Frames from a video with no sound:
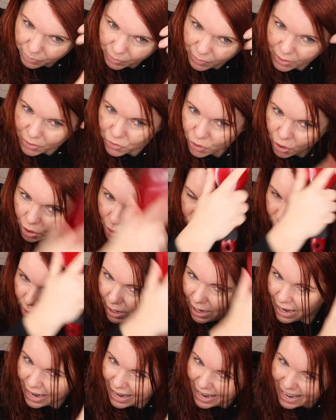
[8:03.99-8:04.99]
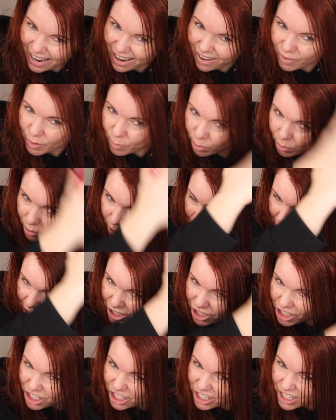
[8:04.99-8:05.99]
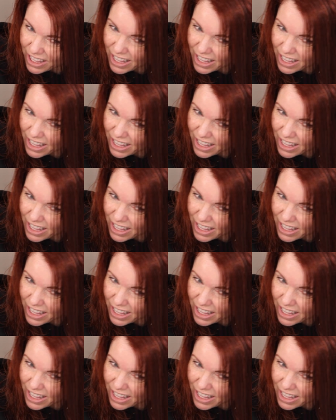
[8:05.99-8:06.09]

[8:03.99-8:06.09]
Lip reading: So I have a brush